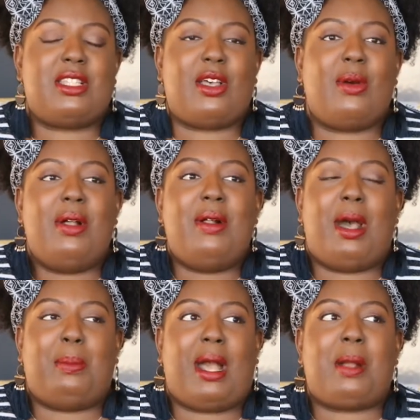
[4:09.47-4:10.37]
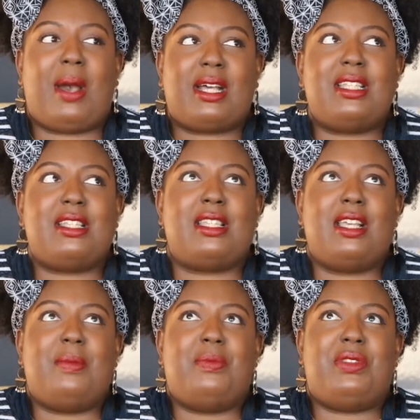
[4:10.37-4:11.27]
So a Black Box is
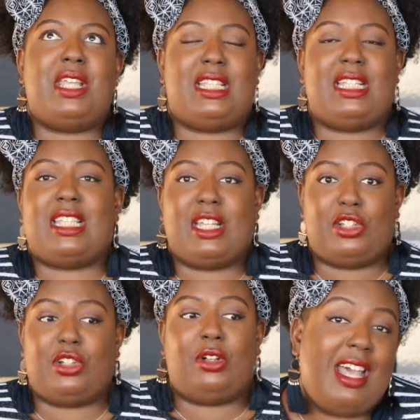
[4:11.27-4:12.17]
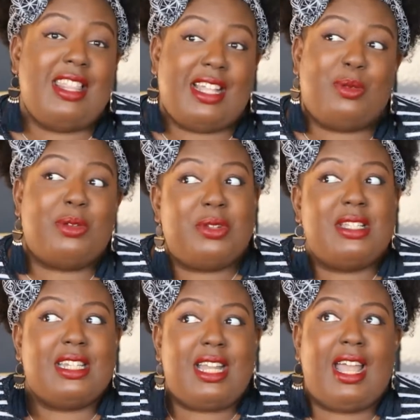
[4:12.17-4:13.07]
essential, and that's one
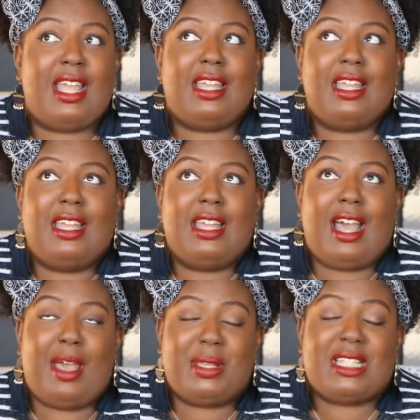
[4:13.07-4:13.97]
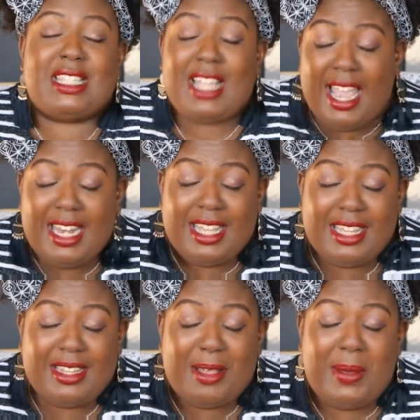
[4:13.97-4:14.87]
reason I'm
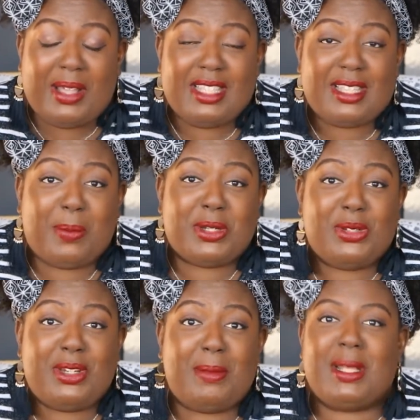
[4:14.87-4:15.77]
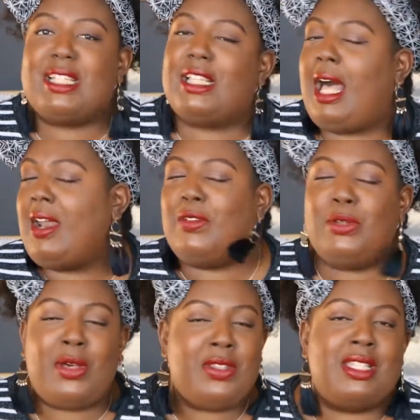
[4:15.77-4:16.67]
excited about this opportunity, because a lot of
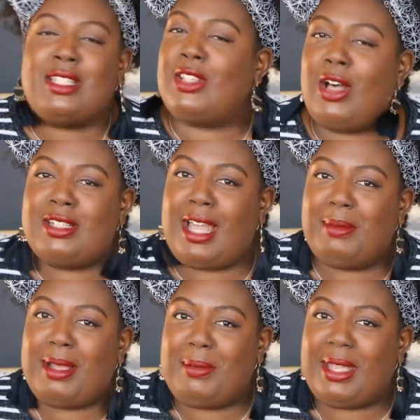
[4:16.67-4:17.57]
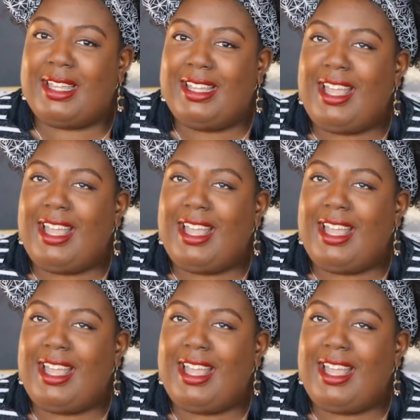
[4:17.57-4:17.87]
you know this is a long time coming.